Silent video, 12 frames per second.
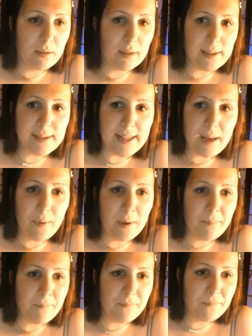there's that
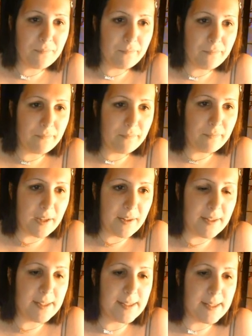one, and
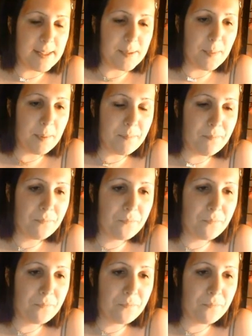then there's this one.